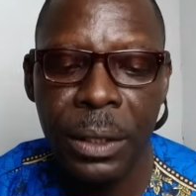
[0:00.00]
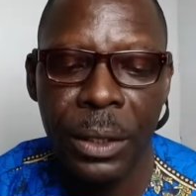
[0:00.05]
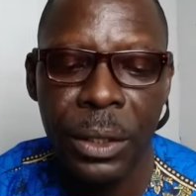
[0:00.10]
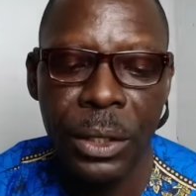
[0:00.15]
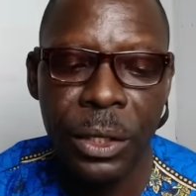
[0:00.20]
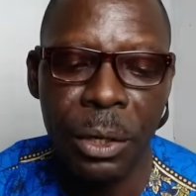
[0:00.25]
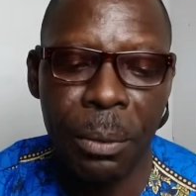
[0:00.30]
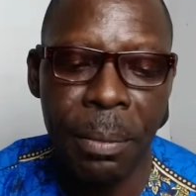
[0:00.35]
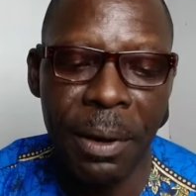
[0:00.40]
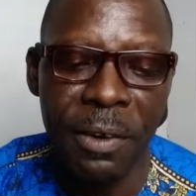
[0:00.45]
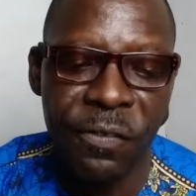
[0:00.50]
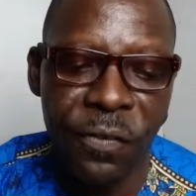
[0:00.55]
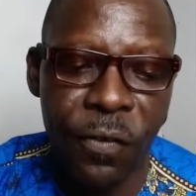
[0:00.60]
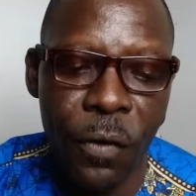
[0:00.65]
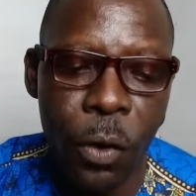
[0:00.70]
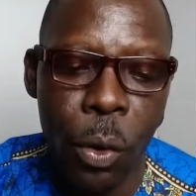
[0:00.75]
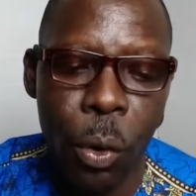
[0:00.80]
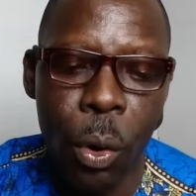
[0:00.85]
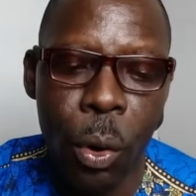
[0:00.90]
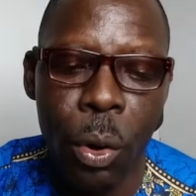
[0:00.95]
Number
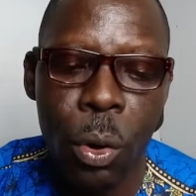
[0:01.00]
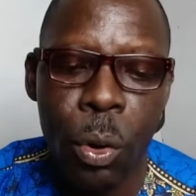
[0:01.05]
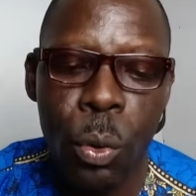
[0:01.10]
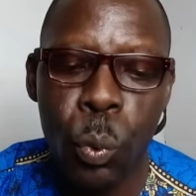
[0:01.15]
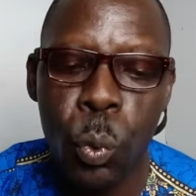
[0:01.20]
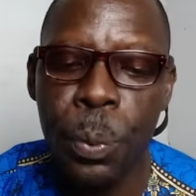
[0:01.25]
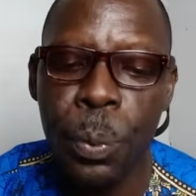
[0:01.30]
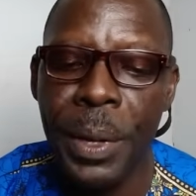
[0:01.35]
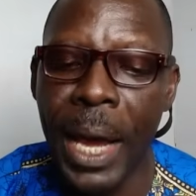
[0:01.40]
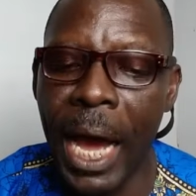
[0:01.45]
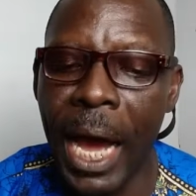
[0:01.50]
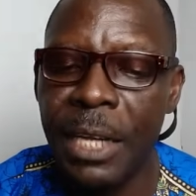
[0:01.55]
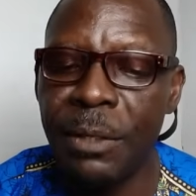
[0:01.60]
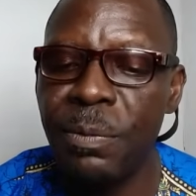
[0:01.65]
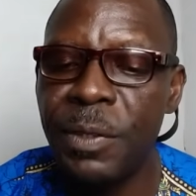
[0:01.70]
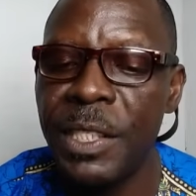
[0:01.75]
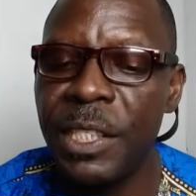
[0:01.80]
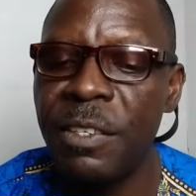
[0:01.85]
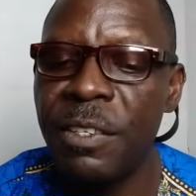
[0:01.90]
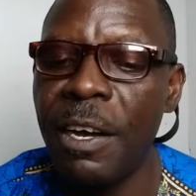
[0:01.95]
4 will be
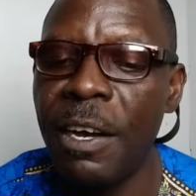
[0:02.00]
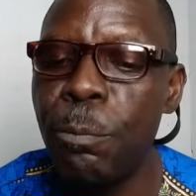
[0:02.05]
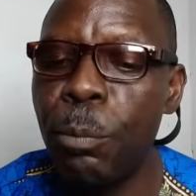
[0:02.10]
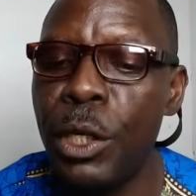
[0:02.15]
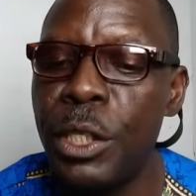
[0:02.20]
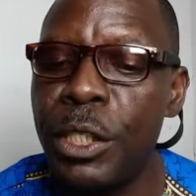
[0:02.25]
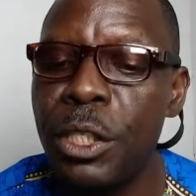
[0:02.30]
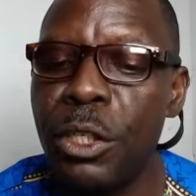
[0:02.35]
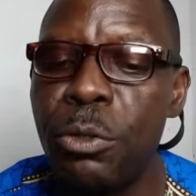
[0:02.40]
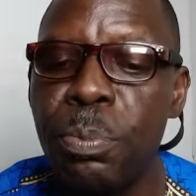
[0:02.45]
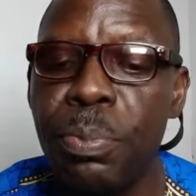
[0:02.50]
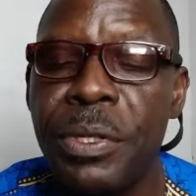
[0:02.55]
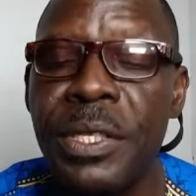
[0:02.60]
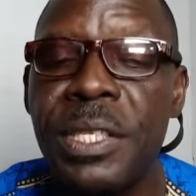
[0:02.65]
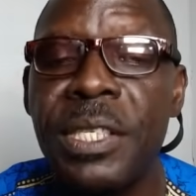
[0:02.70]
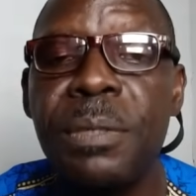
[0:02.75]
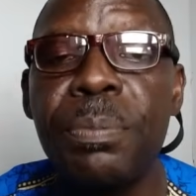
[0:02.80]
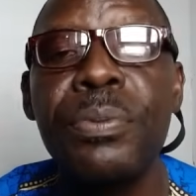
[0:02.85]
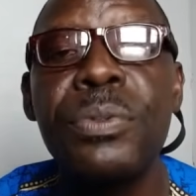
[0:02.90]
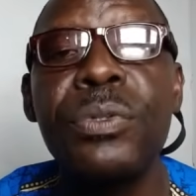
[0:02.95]
administrative and political
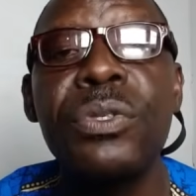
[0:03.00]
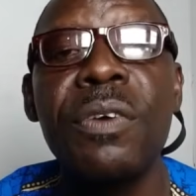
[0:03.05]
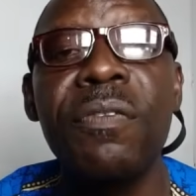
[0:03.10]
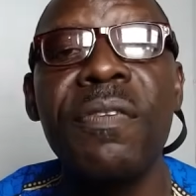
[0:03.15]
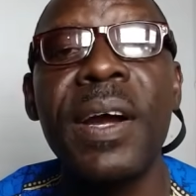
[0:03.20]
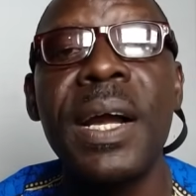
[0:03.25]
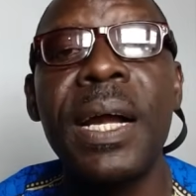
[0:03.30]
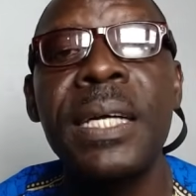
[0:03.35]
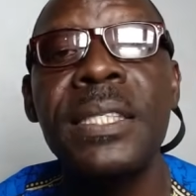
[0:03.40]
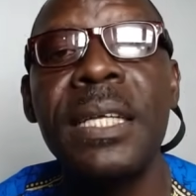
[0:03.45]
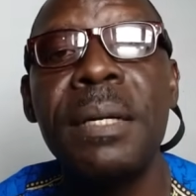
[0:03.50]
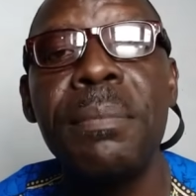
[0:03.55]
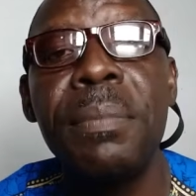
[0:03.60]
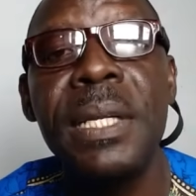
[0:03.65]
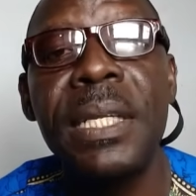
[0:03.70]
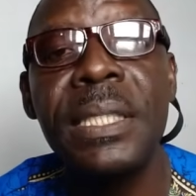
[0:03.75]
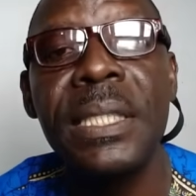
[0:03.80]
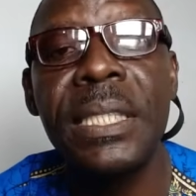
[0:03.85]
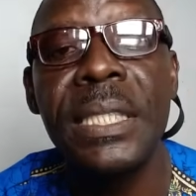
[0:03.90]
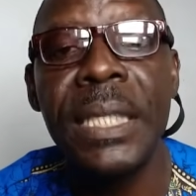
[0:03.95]
principles of
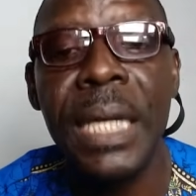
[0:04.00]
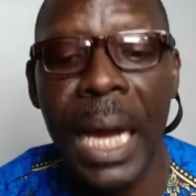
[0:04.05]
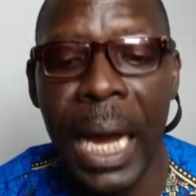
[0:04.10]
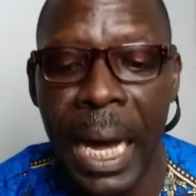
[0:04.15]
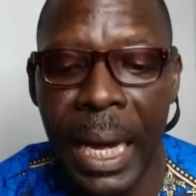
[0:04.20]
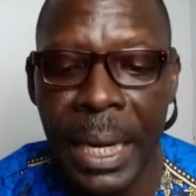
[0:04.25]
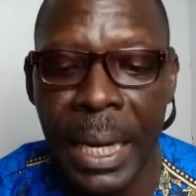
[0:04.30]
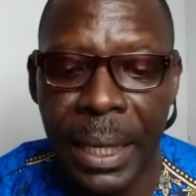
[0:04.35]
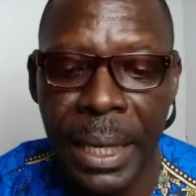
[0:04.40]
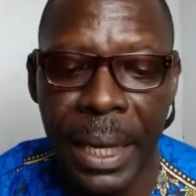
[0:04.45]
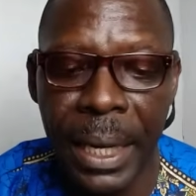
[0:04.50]
accountability and